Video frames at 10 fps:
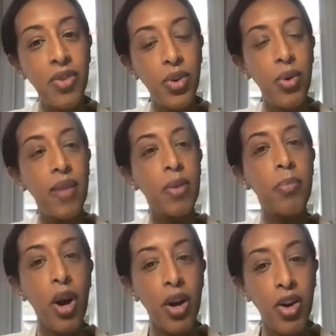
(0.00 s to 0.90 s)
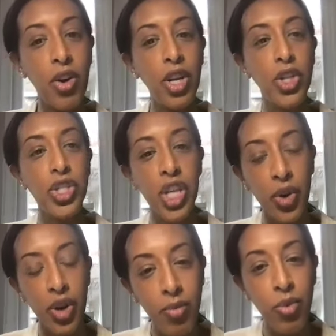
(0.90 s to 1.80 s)
If you have a partner and you're
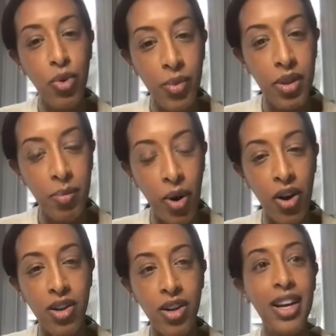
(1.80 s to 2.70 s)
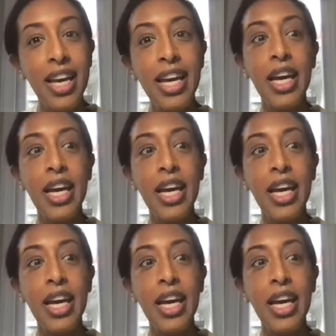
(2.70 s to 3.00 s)
sharing a room with a partner,